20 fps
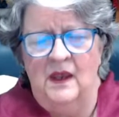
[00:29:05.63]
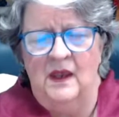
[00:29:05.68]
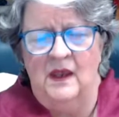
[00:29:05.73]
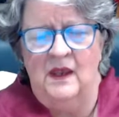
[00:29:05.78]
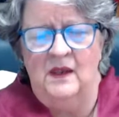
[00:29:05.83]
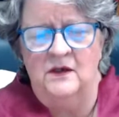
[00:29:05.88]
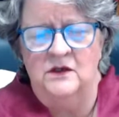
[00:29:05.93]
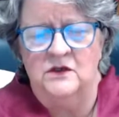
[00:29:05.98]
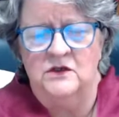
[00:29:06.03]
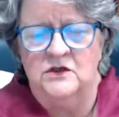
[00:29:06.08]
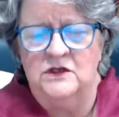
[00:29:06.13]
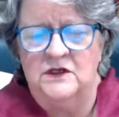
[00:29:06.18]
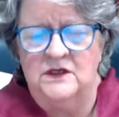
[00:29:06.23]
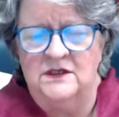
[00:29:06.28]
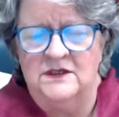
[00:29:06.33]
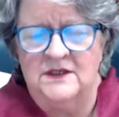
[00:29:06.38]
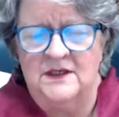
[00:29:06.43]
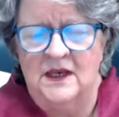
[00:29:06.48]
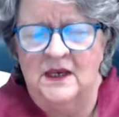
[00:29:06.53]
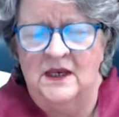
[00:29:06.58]
And
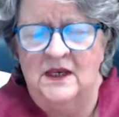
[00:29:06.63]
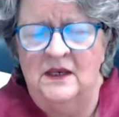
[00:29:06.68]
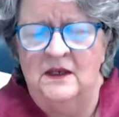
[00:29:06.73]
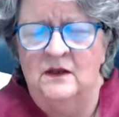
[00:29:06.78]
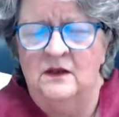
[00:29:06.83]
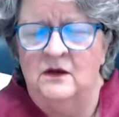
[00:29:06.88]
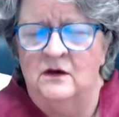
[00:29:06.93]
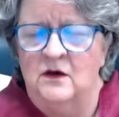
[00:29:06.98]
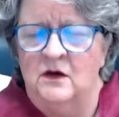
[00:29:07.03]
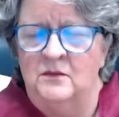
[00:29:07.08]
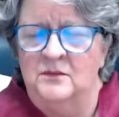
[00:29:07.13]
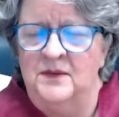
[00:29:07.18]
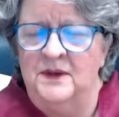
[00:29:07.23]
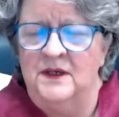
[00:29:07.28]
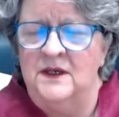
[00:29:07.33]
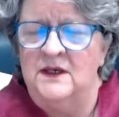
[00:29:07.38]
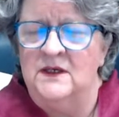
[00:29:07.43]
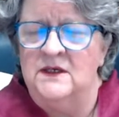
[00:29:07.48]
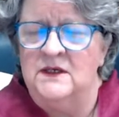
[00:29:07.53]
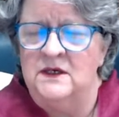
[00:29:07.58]
she's saying there are
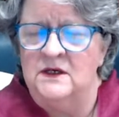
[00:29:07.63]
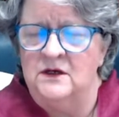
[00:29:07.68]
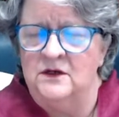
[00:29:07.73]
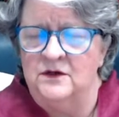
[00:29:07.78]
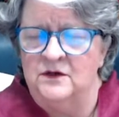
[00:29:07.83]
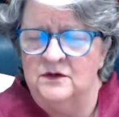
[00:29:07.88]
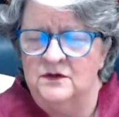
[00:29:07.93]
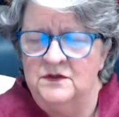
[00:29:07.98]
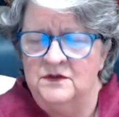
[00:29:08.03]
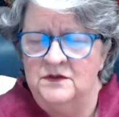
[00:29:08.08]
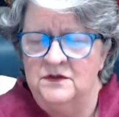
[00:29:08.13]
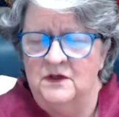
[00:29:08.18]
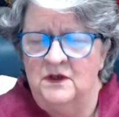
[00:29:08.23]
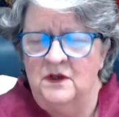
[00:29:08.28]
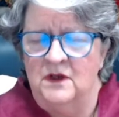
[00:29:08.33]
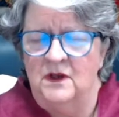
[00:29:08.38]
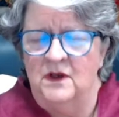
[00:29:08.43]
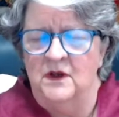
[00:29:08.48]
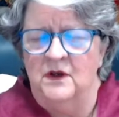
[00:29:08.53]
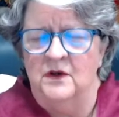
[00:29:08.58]
many tears
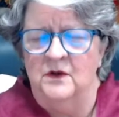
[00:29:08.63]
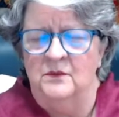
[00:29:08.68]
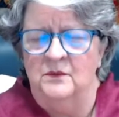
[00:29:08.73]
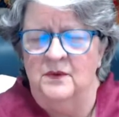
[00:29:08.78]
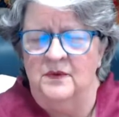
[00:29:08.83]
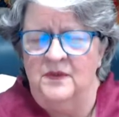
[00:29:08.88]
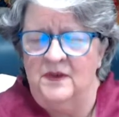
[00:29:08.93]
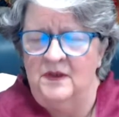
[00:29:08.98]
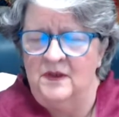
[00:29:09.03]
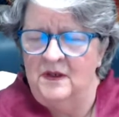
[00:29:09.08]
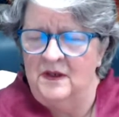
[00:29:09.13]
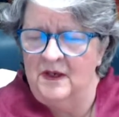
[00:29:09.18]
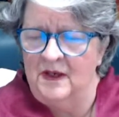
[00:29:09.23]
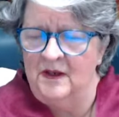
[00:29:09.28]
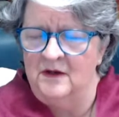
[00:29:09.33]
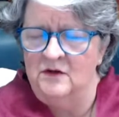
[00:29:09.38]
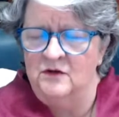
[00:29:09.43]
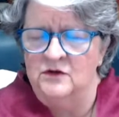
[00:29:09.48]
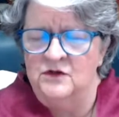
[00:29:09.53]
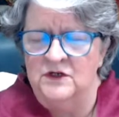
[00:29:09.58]
within the
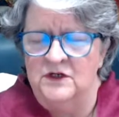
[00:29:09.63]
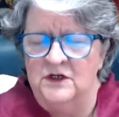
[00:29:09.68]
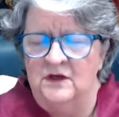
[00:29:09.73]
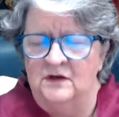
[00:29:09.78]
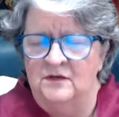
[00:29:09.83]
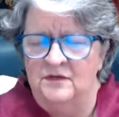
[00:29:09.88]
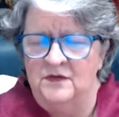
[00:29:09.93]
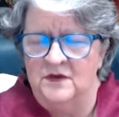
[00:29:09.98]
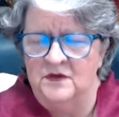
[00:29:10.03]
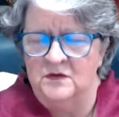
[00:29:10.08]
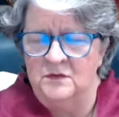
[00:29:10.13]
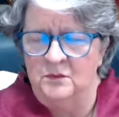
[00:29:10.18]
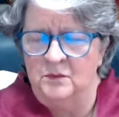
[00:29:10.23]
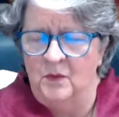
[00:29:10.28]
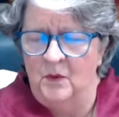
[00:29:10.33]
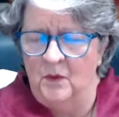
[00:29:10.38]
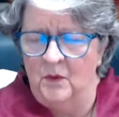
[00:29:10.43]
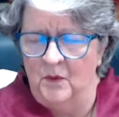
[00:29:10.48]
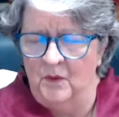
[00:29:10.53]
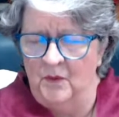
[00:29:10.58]
energy of this
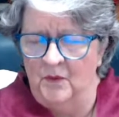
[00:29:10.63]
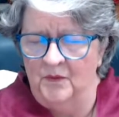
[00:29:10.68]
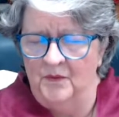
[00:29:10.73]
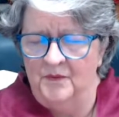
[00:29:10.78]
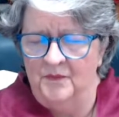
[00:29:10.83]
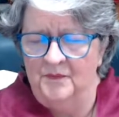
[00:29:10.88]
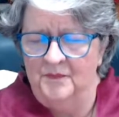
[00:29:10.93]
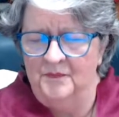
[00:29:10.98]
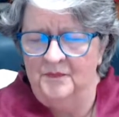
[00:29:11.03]
bowl.